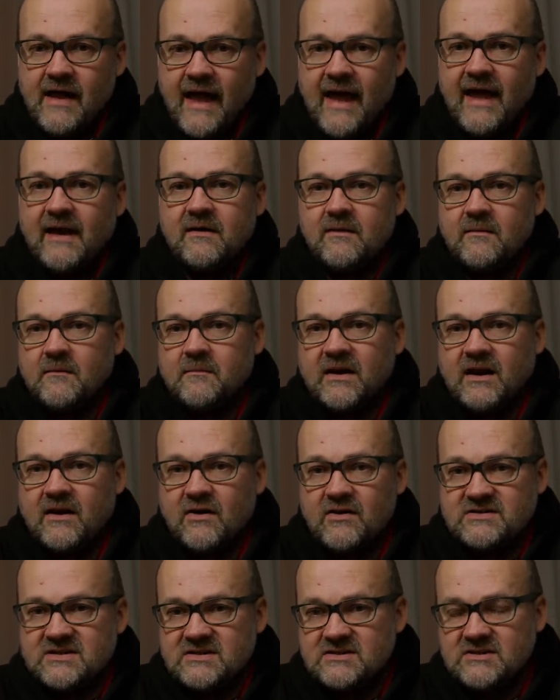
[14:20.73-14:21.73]
And
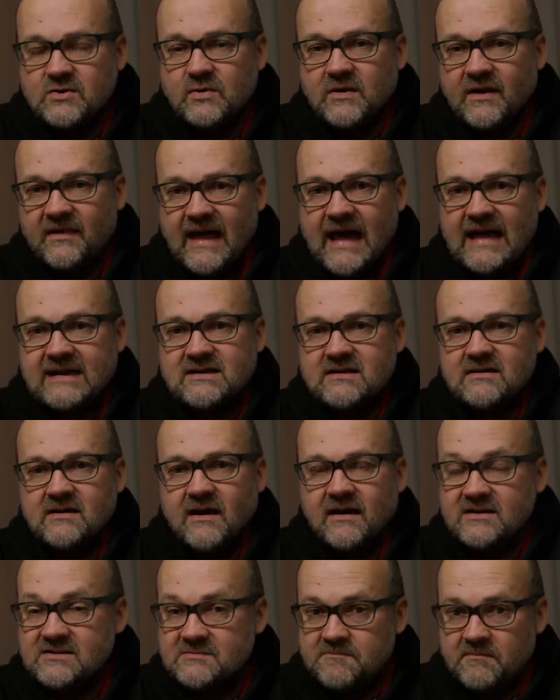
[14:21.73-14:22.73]
because he's doing that,
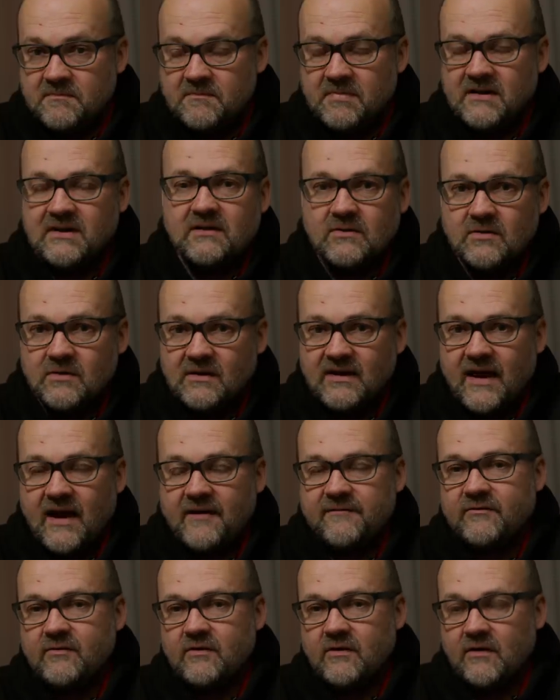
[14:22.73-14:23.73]
and he's been doing
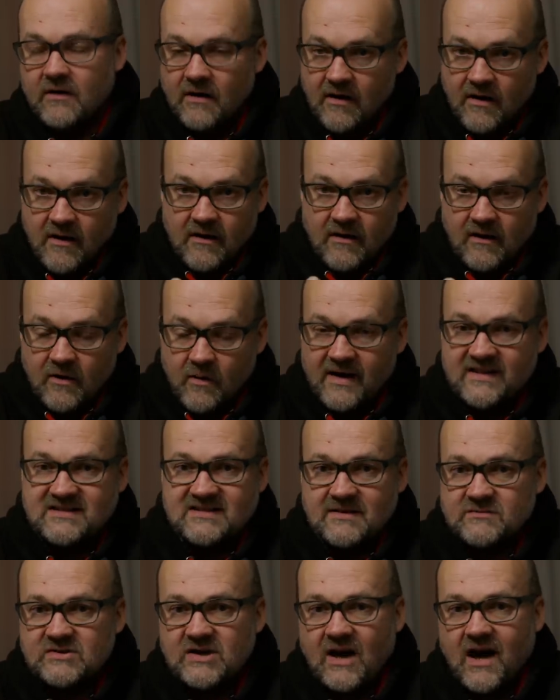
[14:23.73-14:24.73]
that for quite
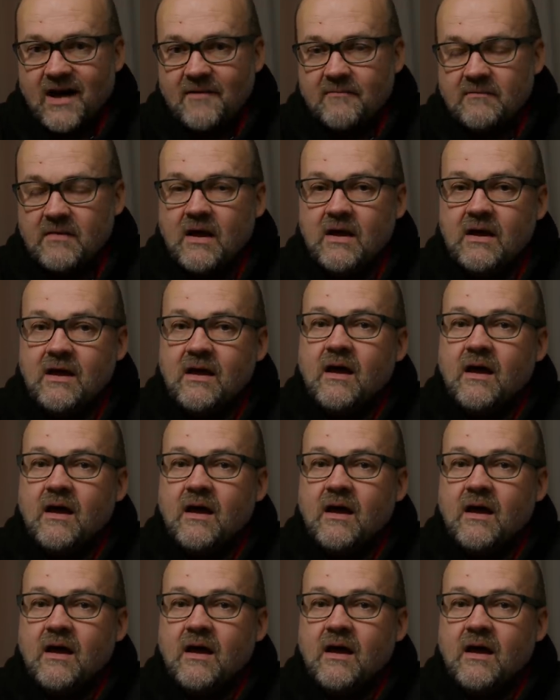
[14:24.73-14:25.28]
some time,